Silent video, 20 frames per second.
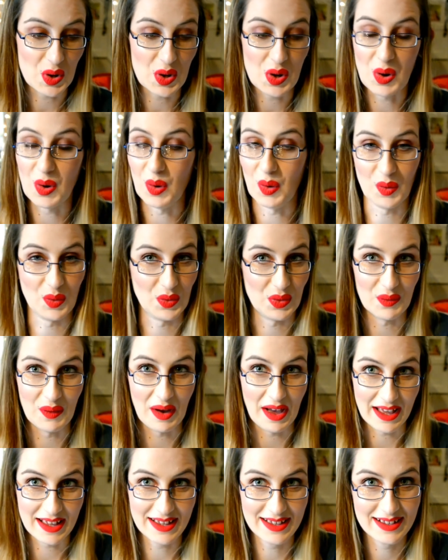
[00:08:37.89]
All the
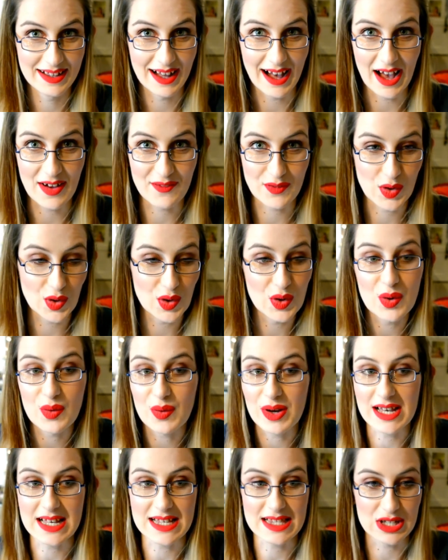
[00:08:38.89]
way. I've
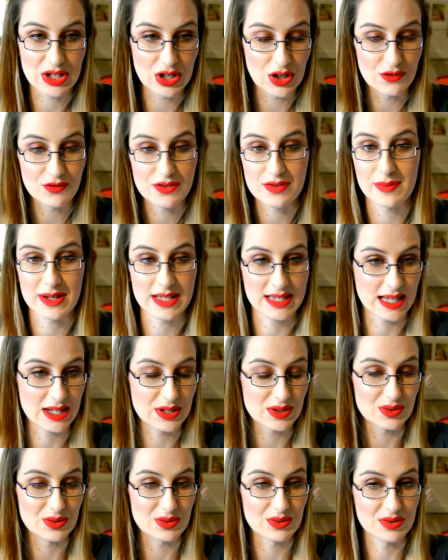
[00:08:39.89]
always loved my
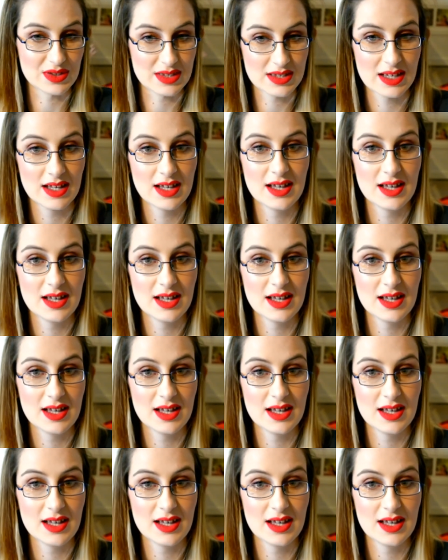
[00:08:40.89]
sandals.